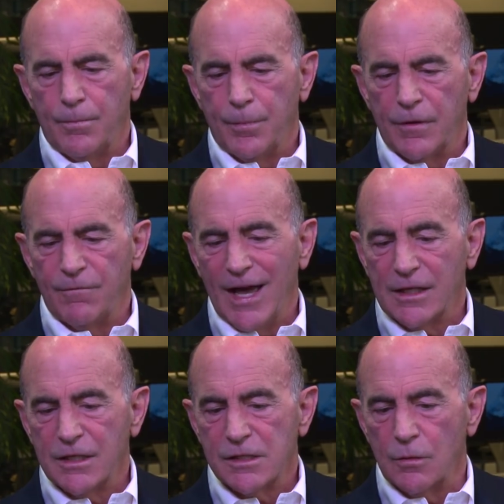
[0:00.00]
but the
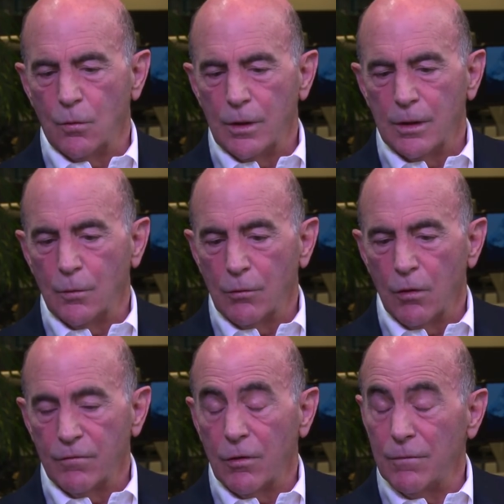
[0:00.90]
fact is that we, we were
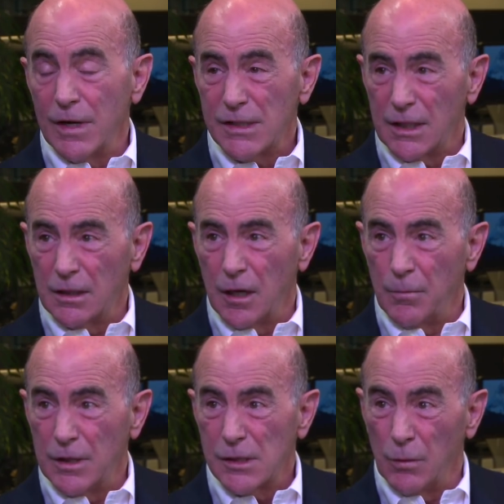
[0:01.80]
over there investing in
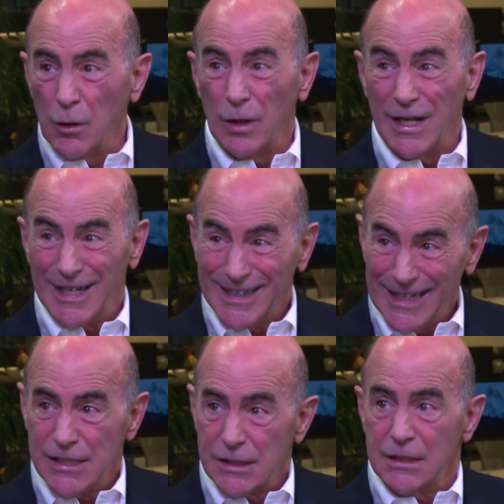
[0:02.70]
companies, so we knew at
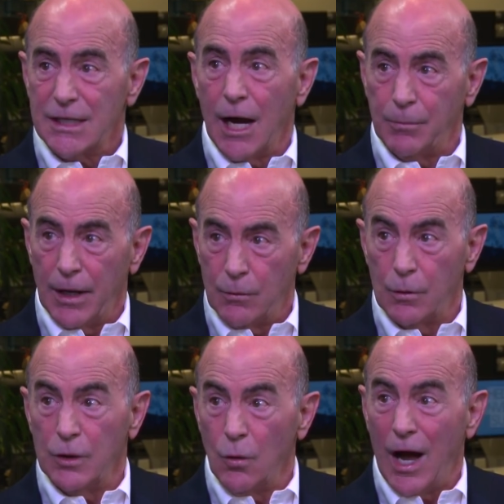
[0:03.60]
least the top line.
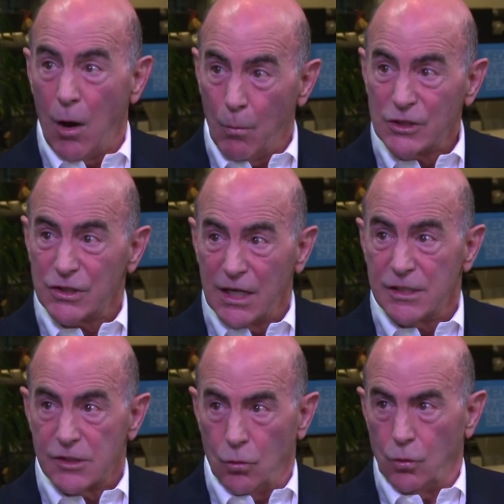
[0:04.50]
We knew how much they
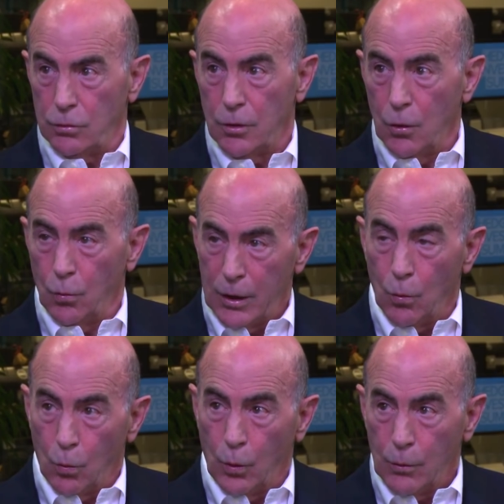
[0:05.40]
sold. Yeah. We,
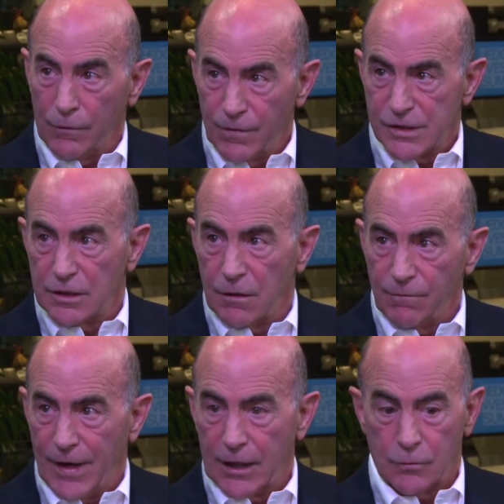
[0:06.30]
we would visit the
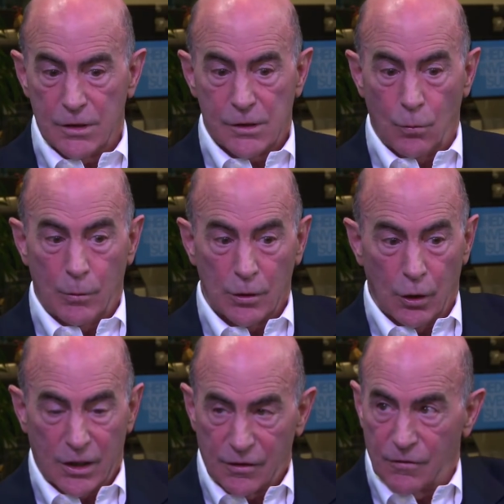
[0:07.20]
factories and we would
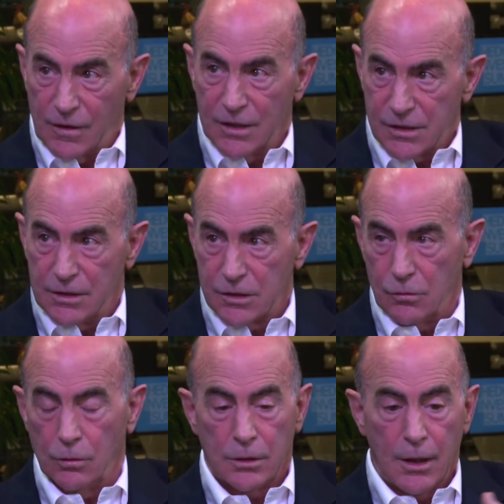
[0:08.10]
look at the things they
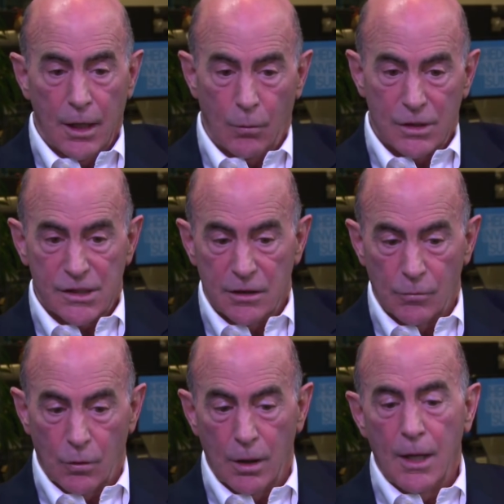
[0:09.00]
sold. We'd see them
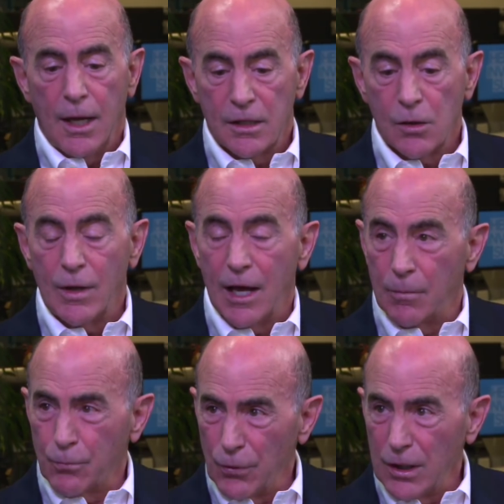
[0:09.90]
go. And so we had a
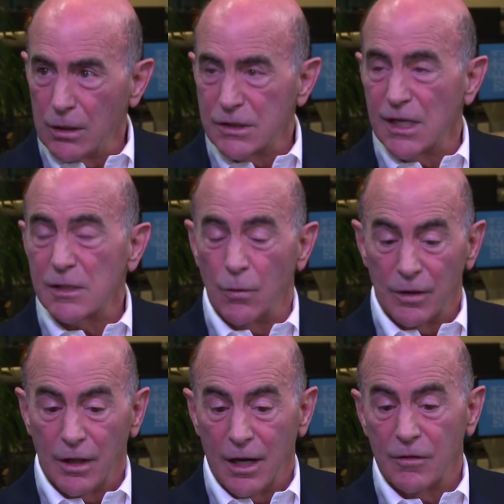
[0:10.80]
pretty good sense with
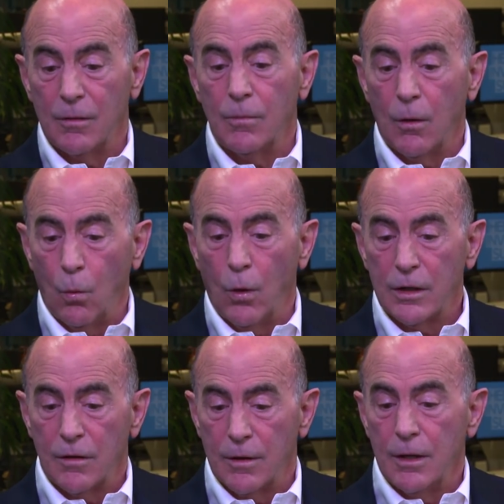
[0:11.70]
a lot of them
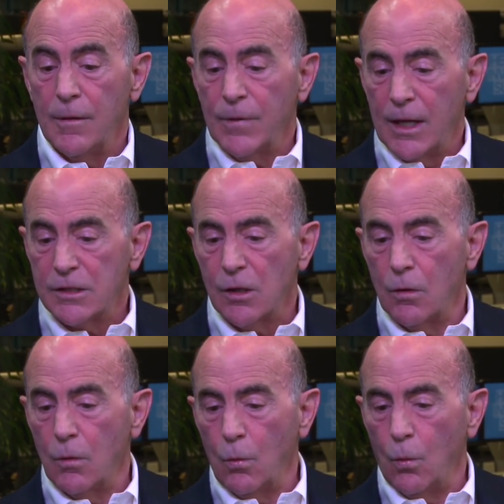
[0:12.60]
what. The, and so
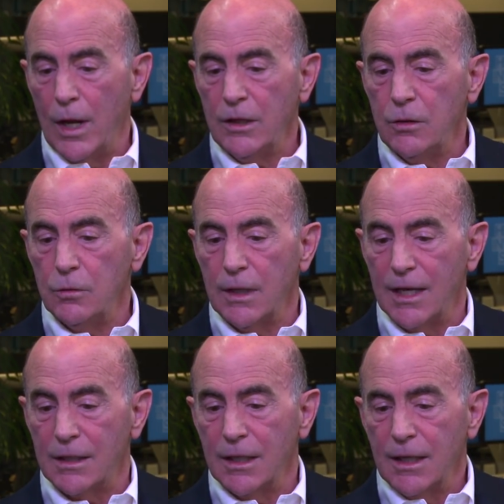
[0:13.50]
when you
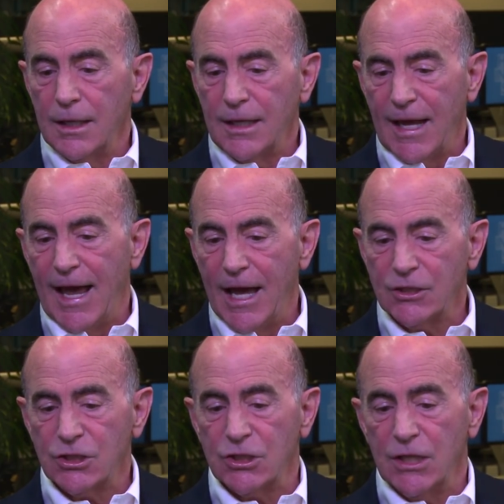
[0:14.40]
get
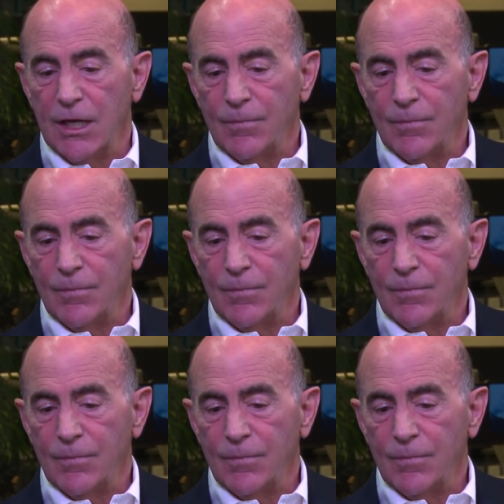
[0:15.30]
cash